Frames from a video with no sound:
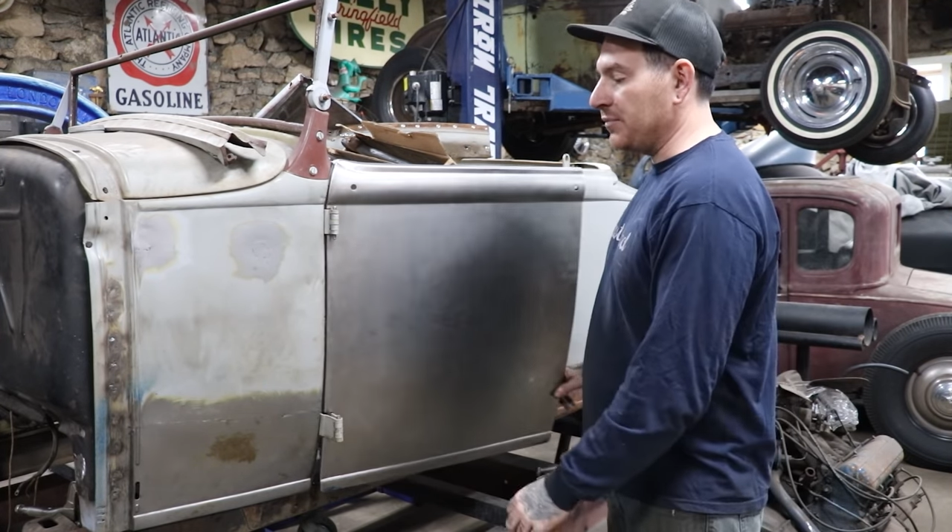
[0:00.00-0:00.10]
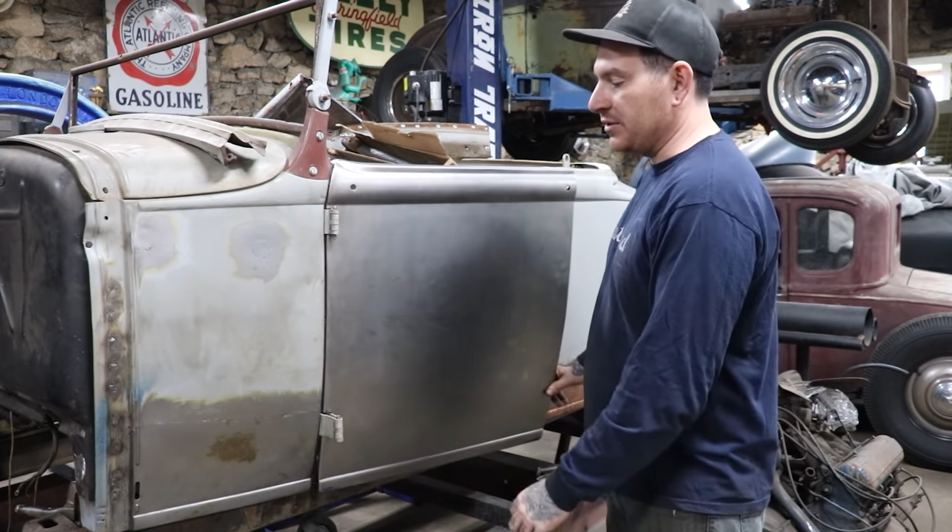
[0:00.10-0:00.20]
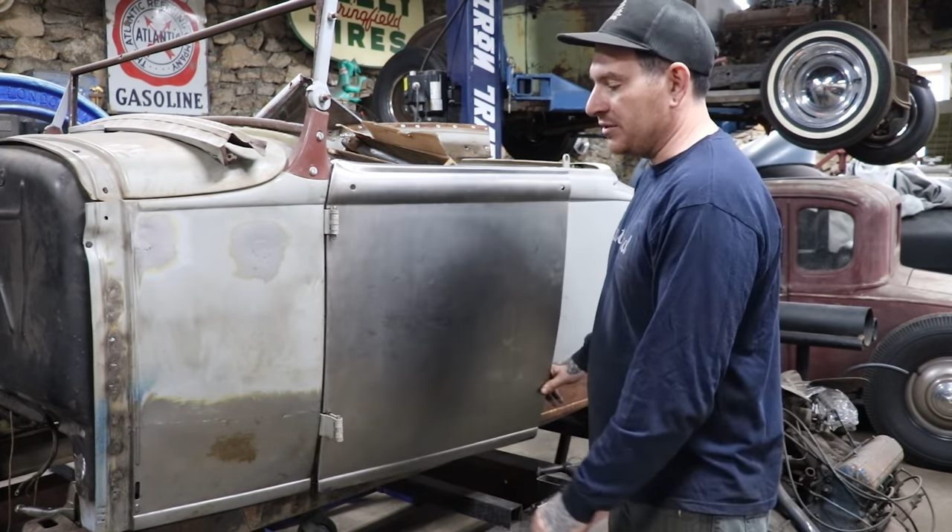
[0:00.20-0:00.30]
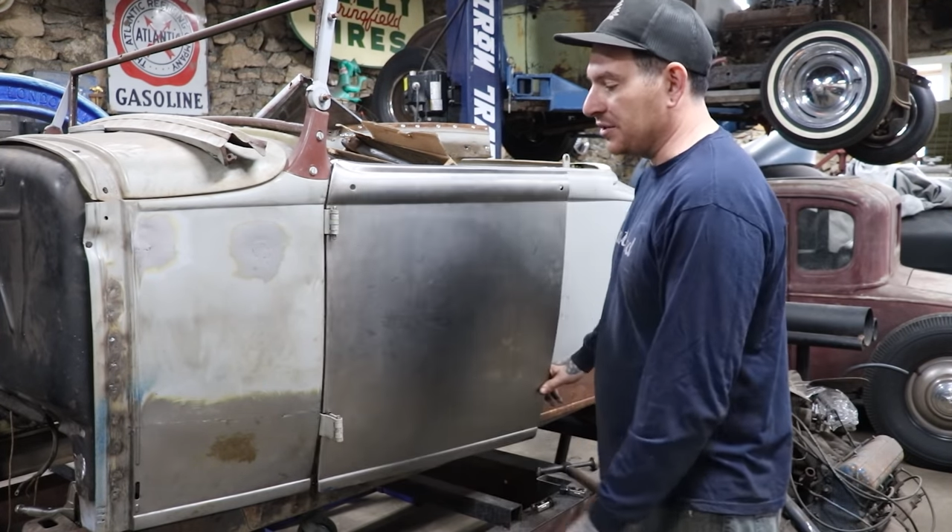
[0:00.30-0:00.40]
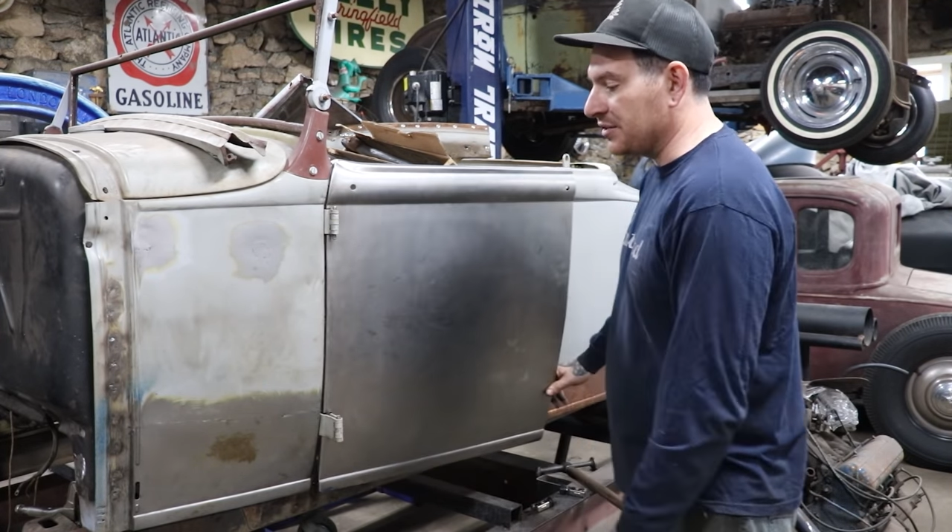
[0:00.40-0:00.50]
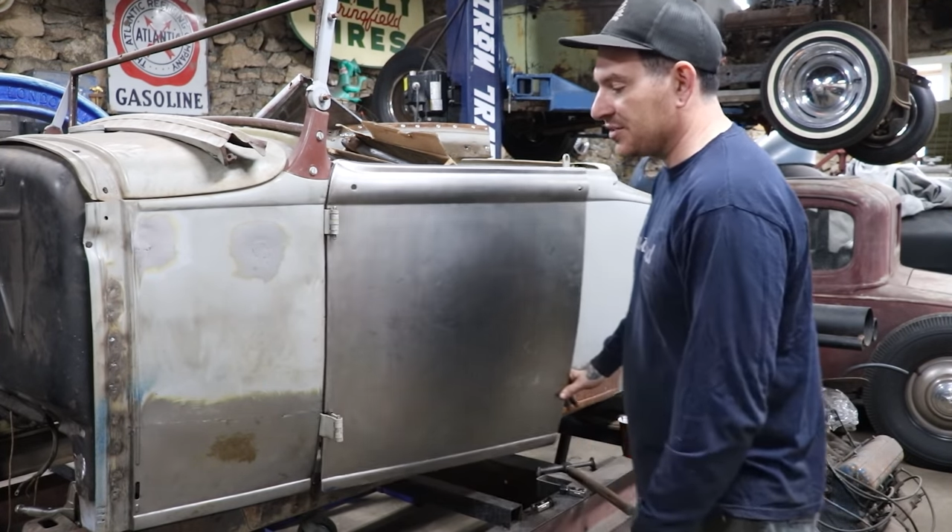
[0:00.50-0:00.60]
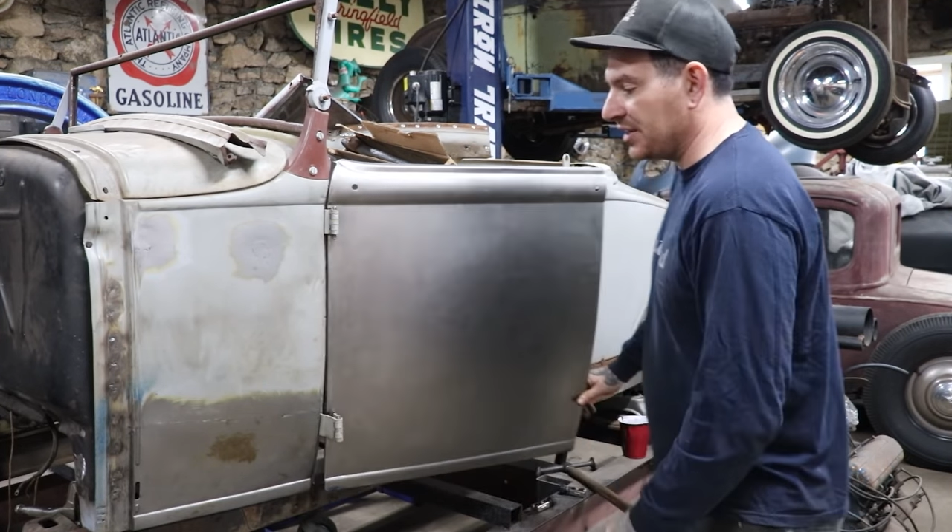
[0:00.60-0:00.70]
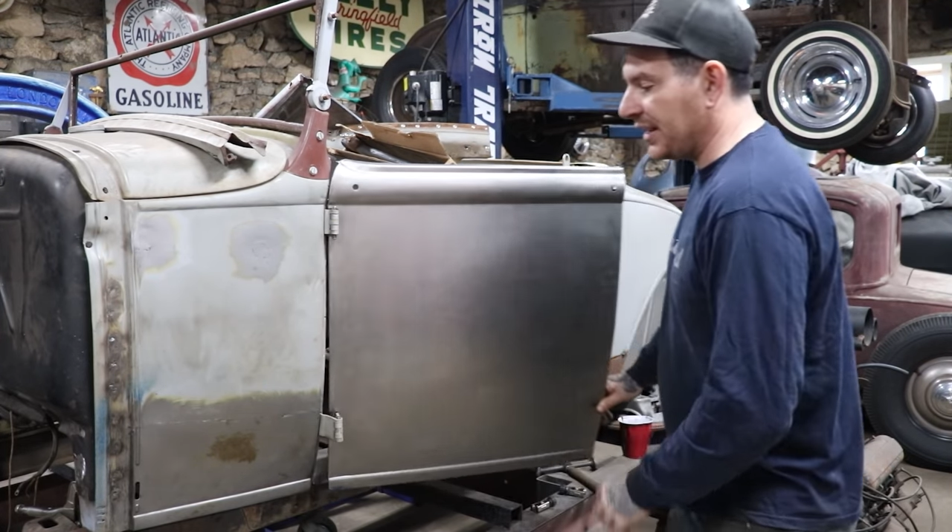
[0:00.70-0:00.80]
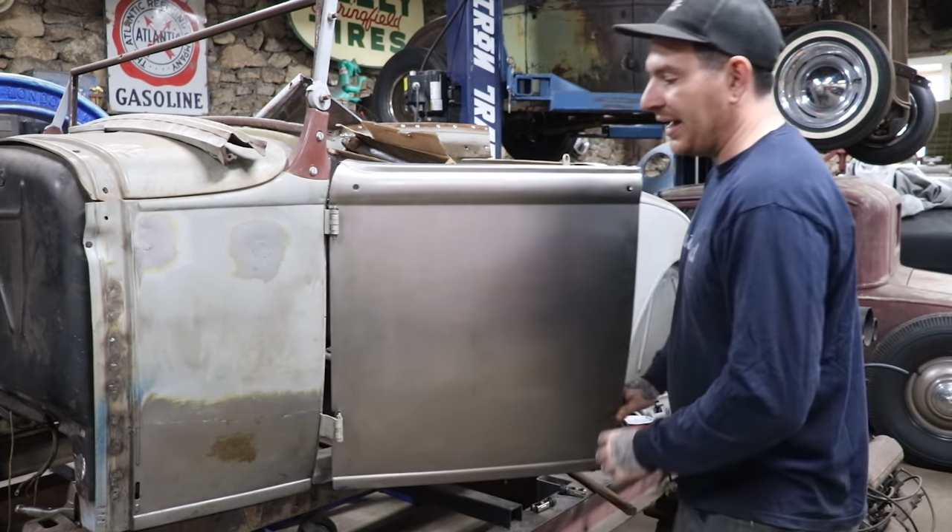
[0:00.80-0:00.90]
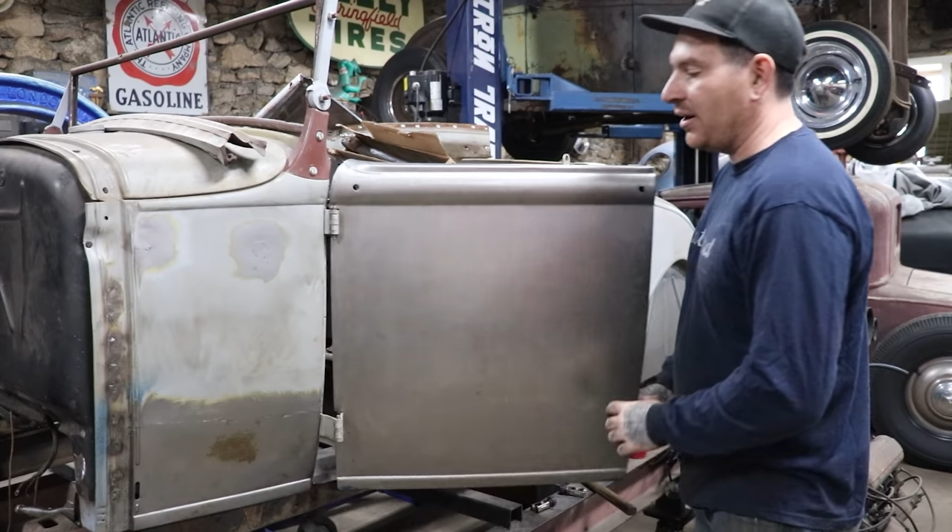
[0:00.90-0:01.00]
But you can
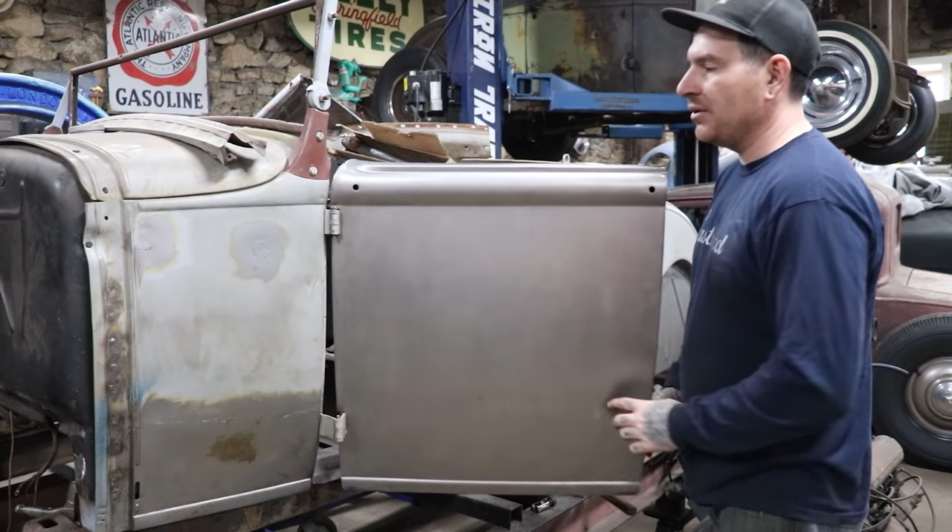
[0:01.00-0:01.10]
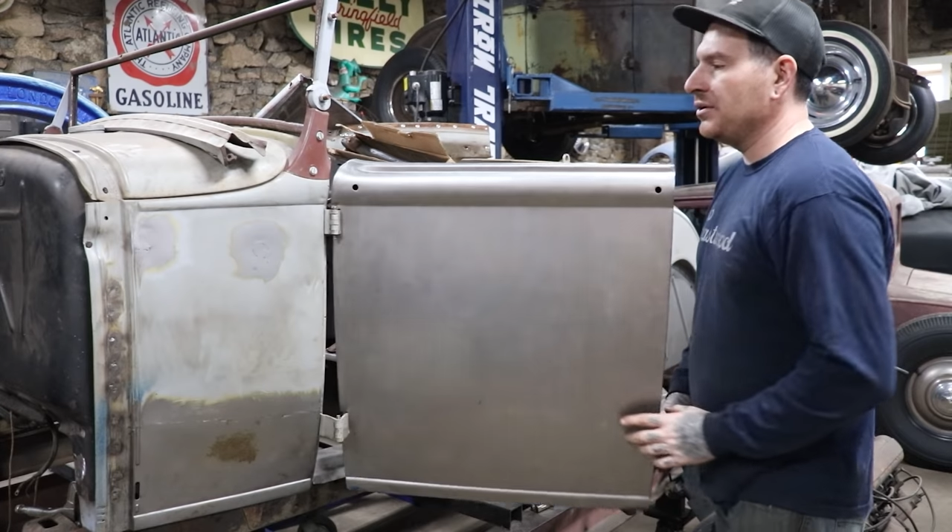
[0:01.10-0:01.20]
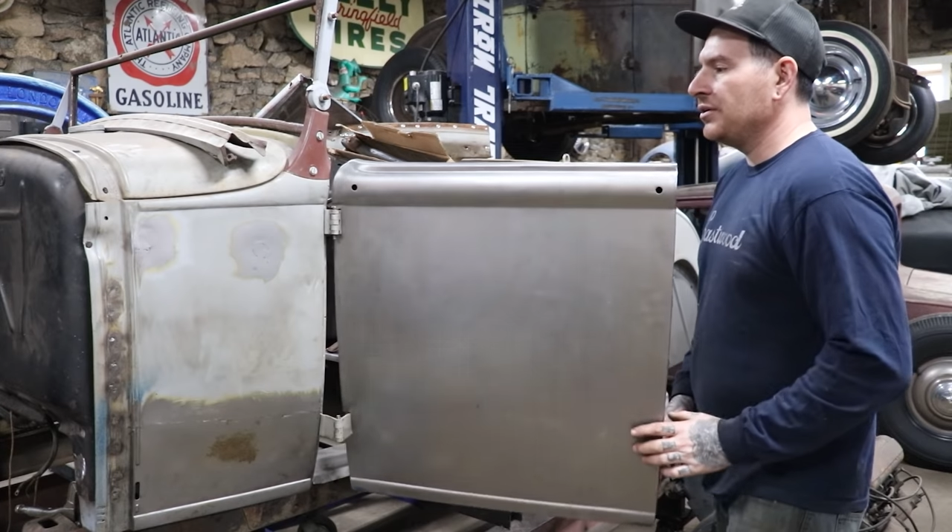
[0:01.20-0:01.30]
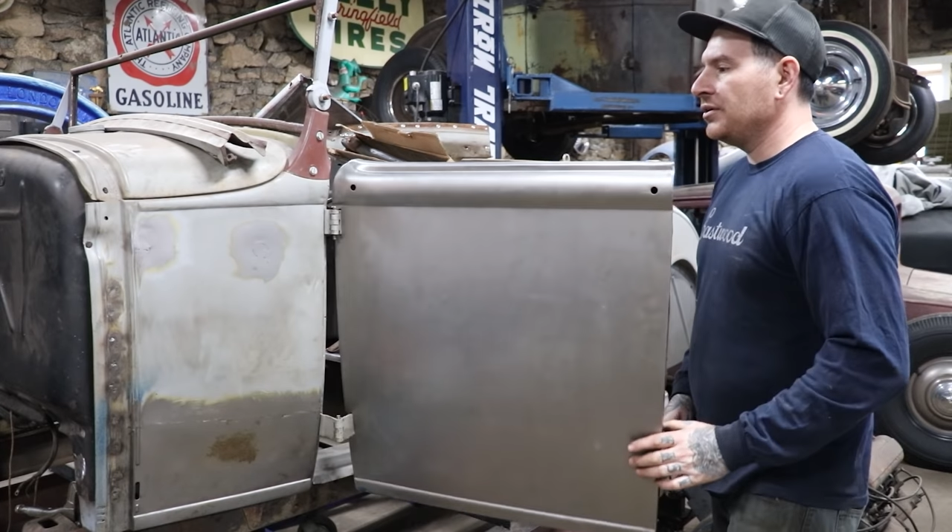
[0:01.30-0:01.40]
see now